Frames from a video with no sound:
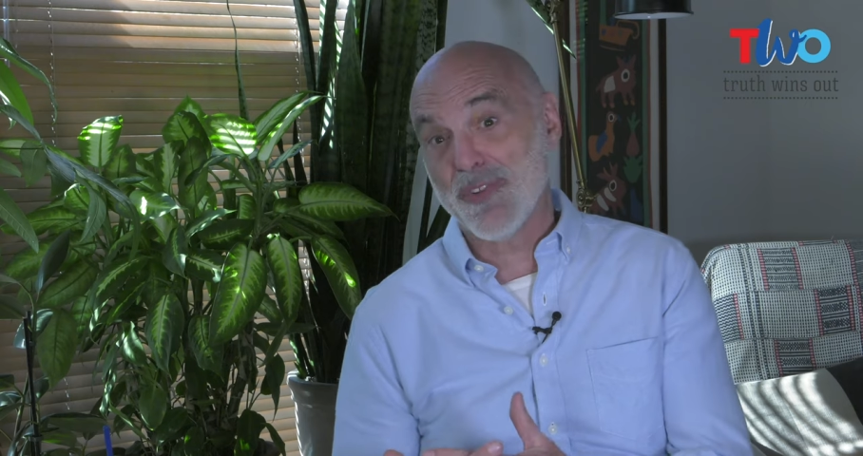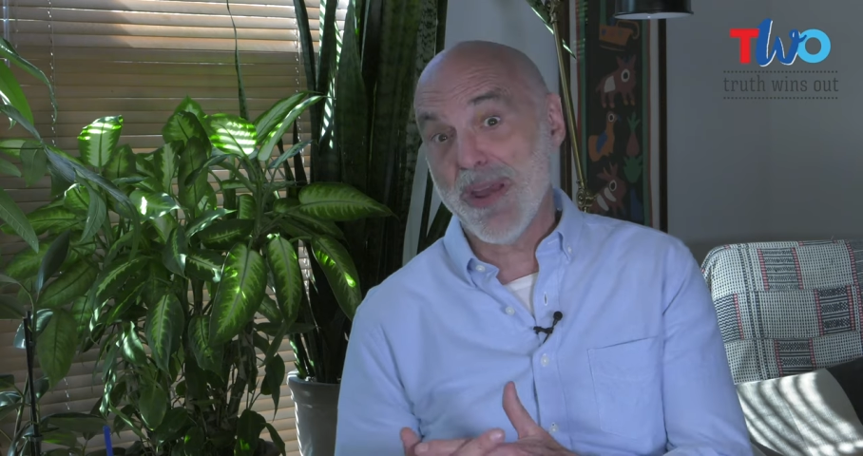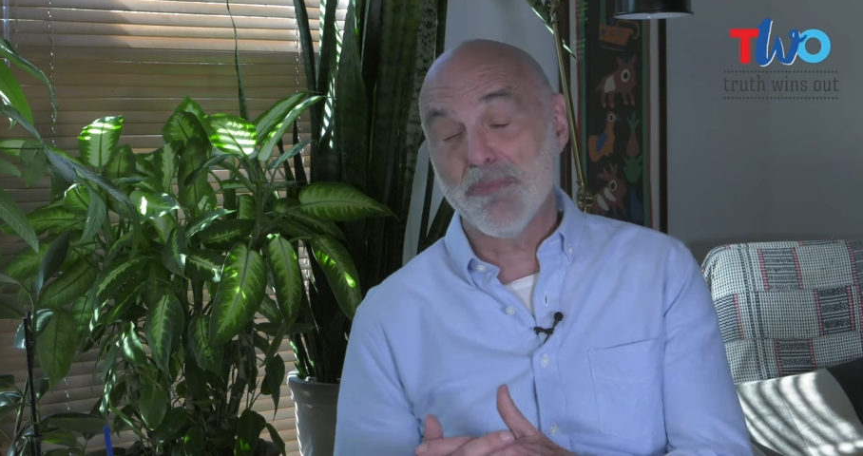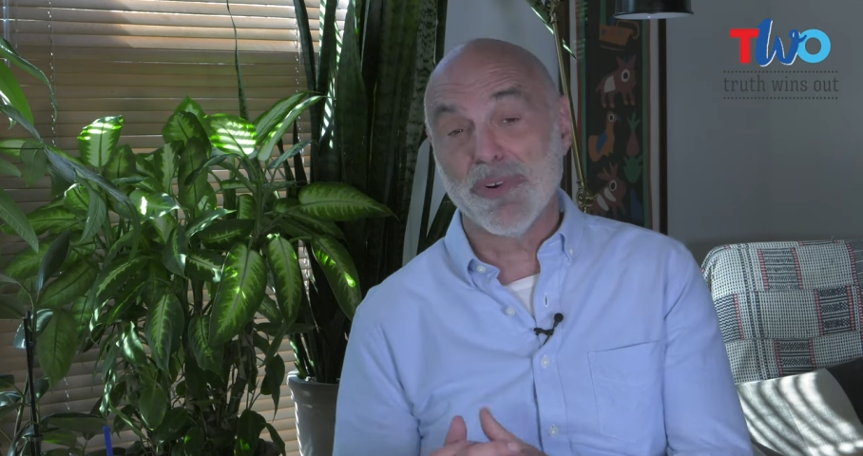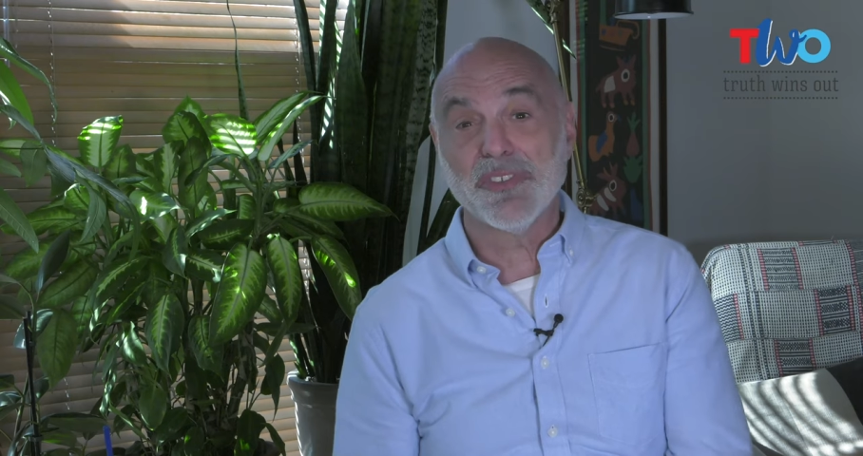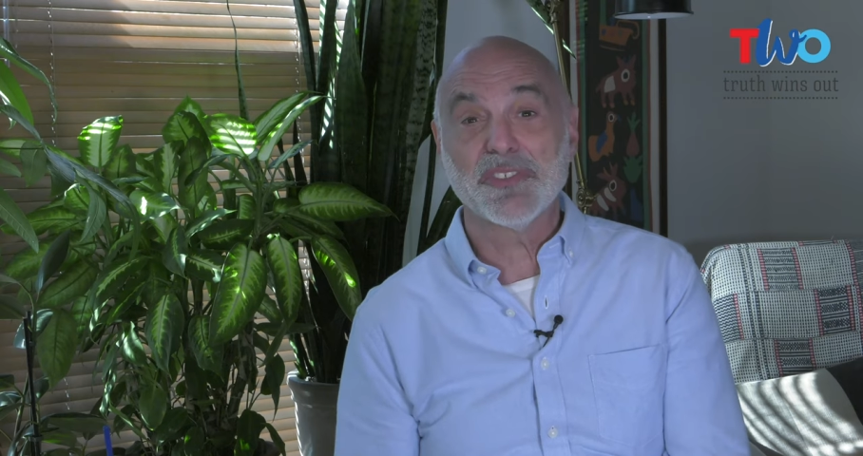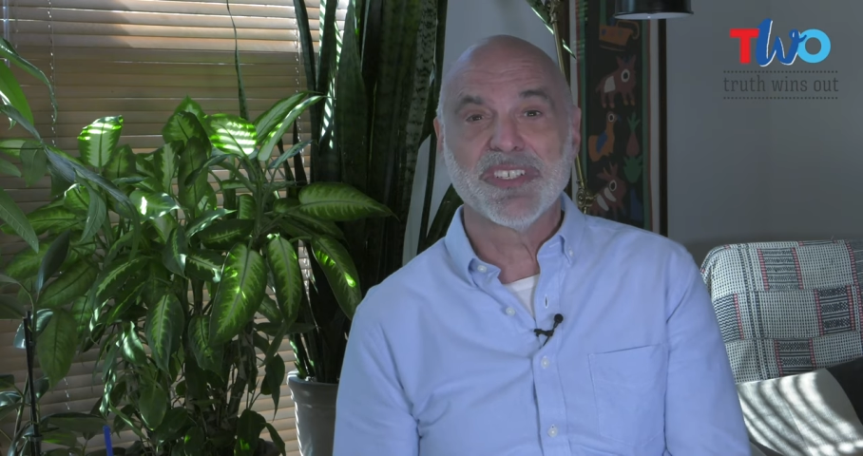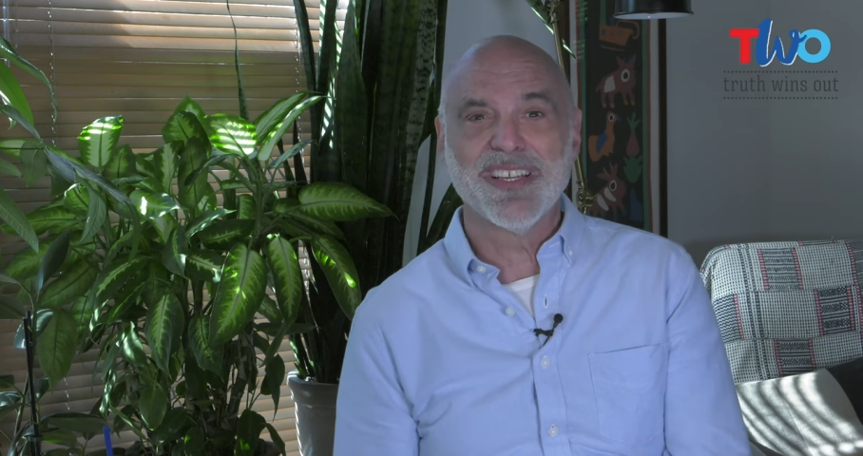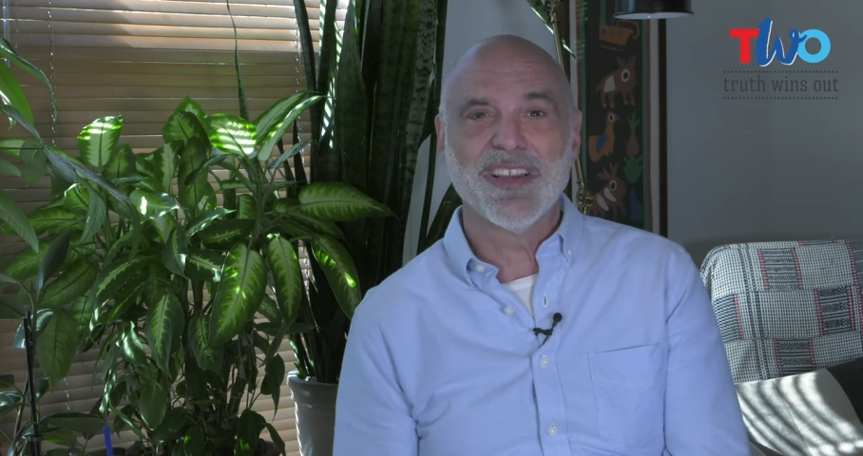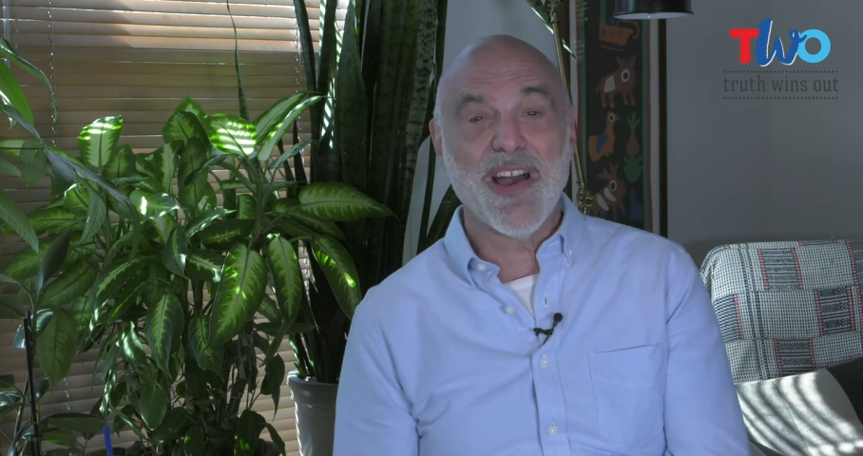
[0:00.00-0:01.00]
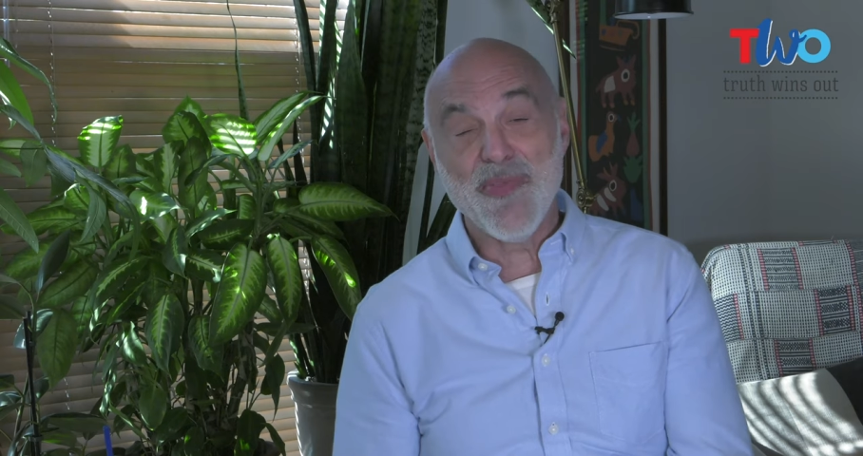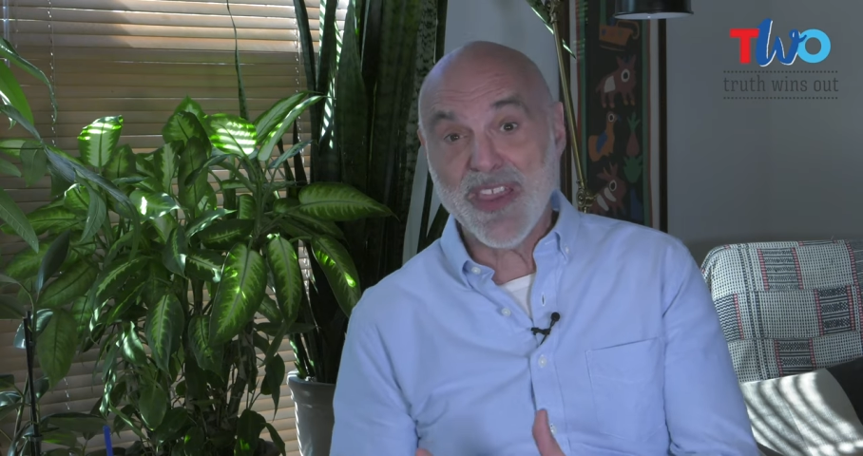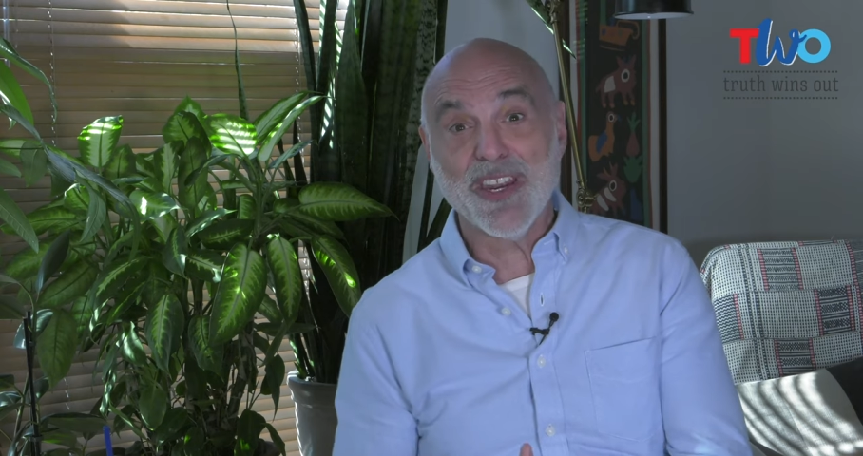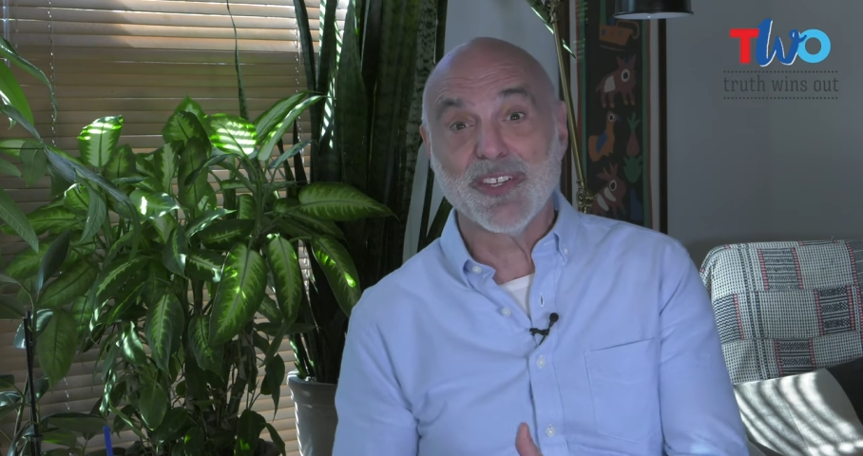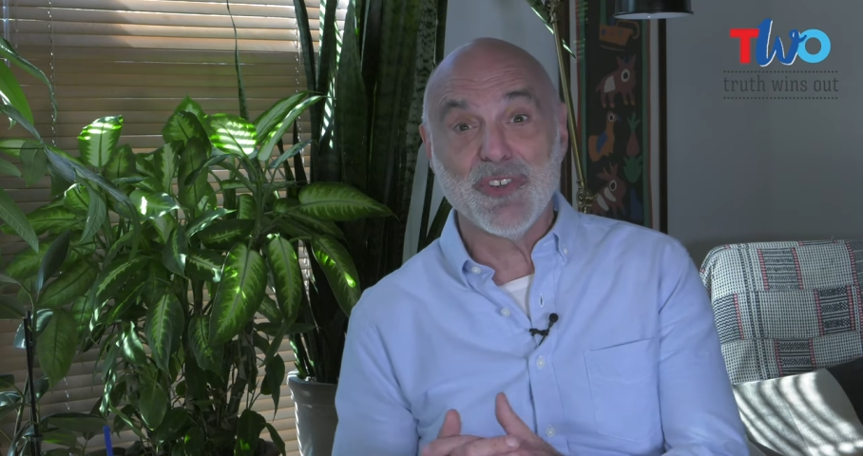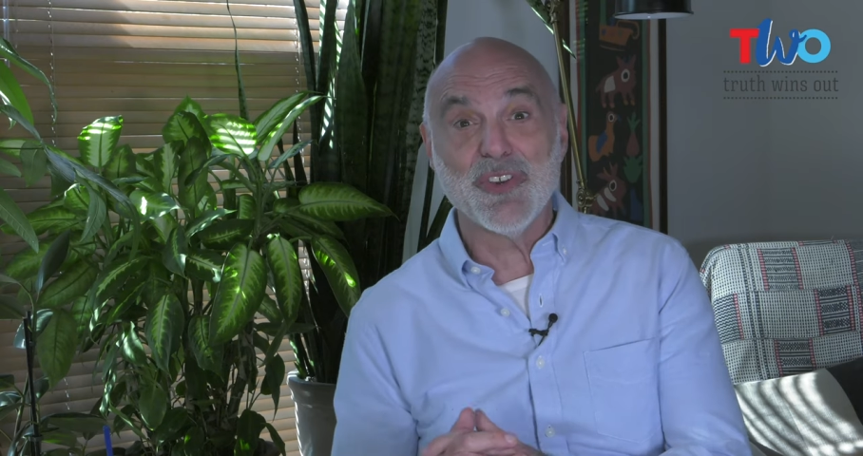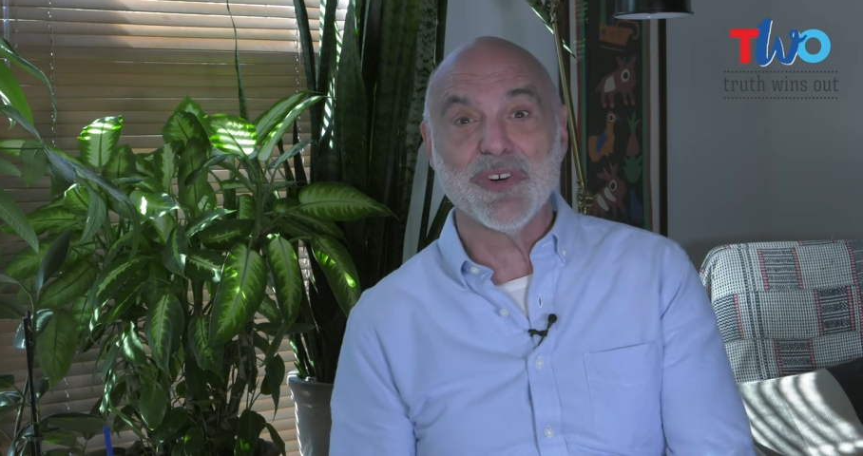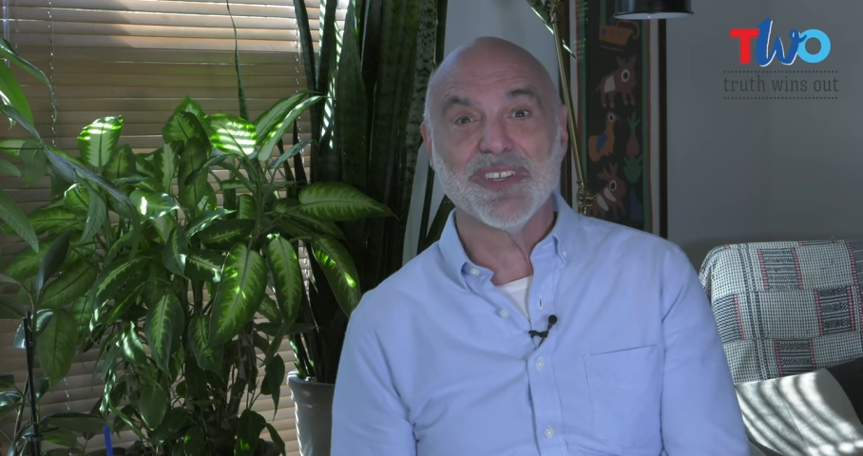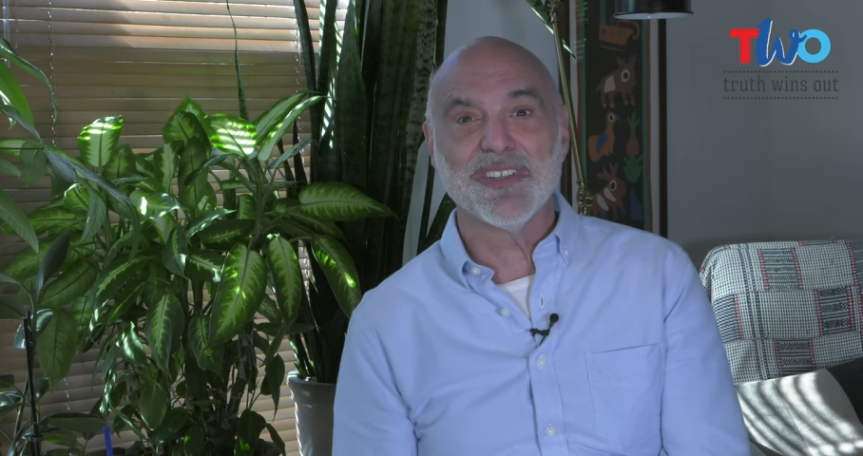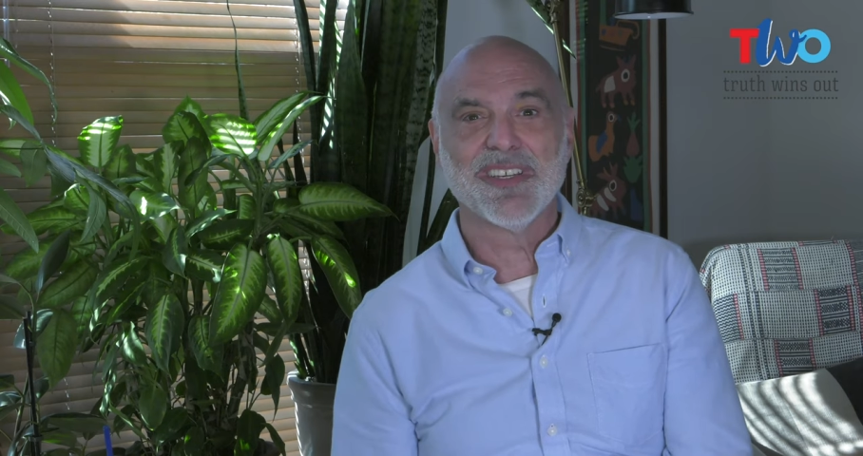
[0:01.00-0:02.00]
the dam burst. Then I could
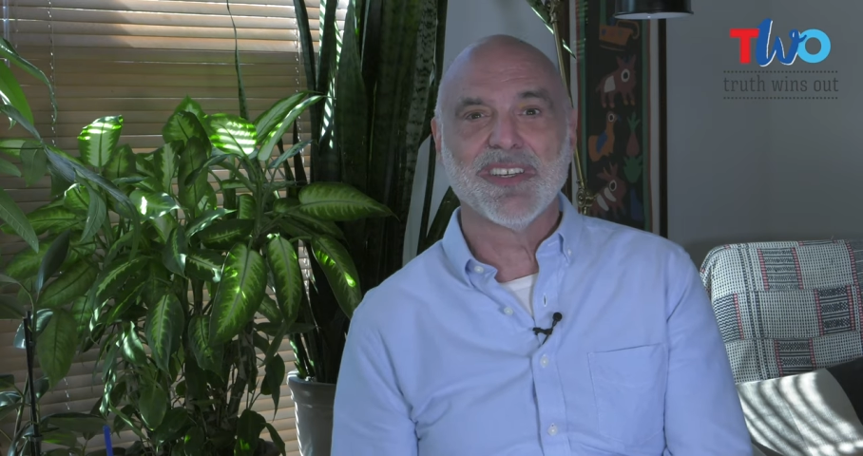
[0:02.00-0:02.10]
do it.